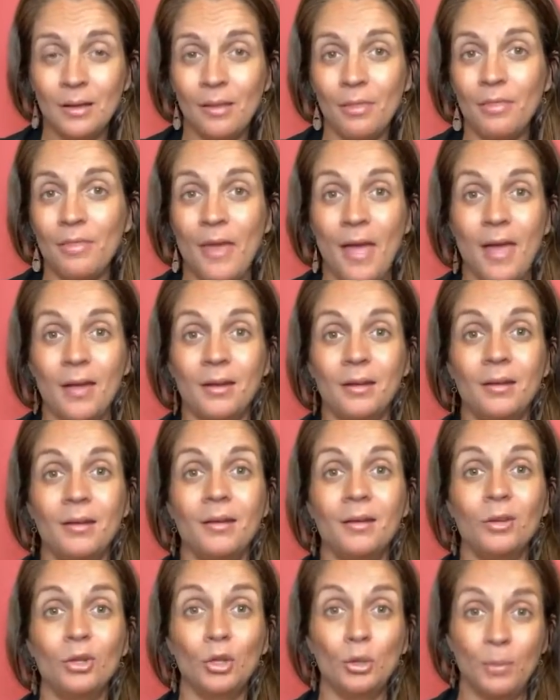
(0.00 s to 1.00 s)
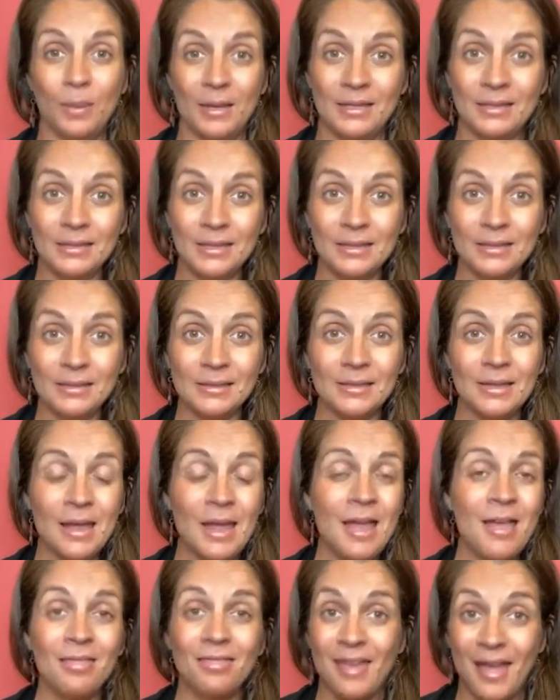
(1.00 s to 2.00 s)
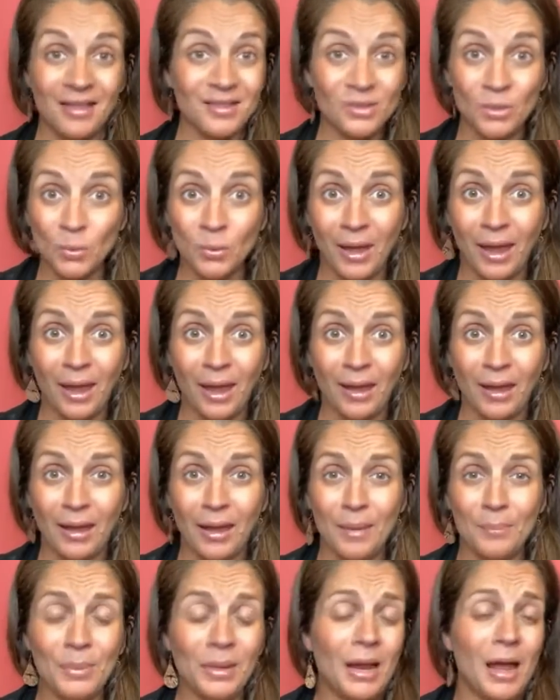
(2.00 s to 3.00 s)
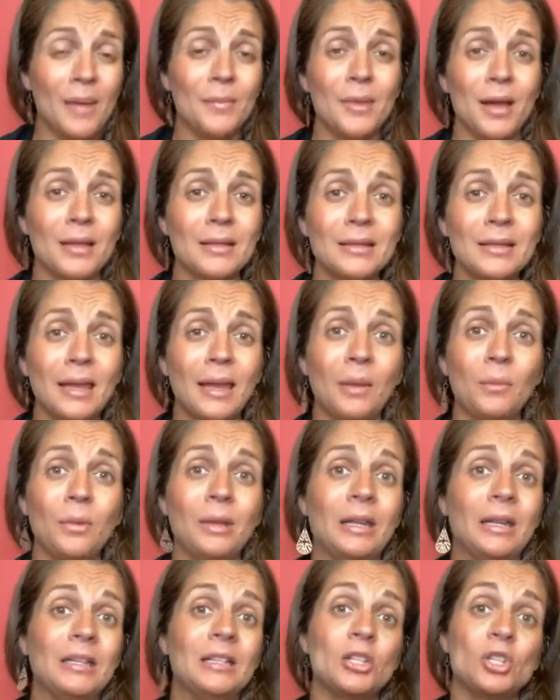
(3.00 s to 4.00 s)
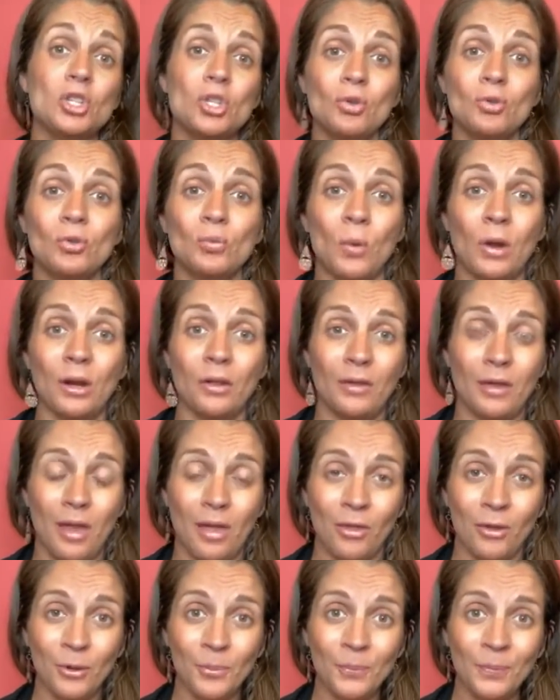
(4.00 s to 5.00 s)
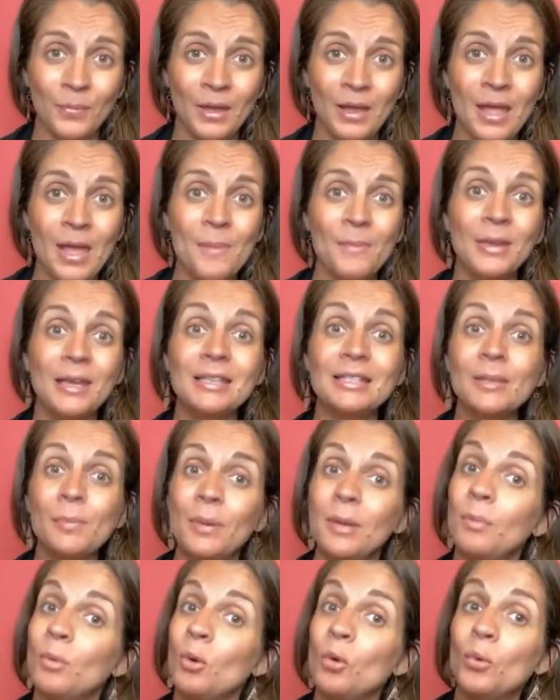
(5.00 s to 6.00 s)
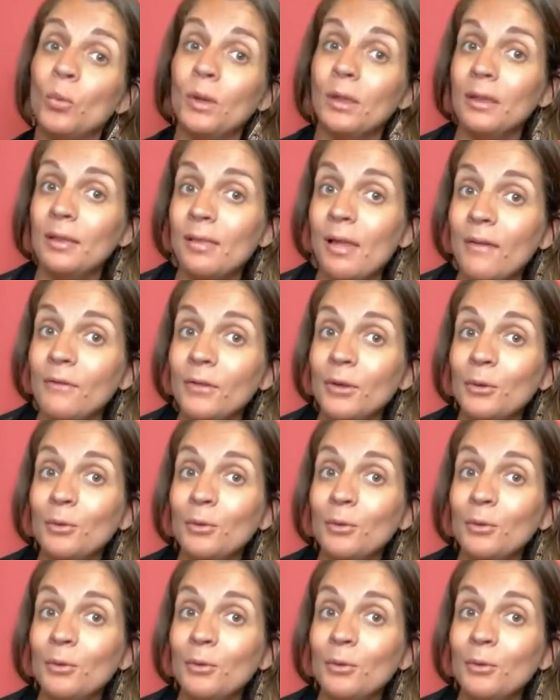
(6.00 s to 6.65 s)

than your business. That's okay. But I'm not saying we need to choose one or the other, because the people who really love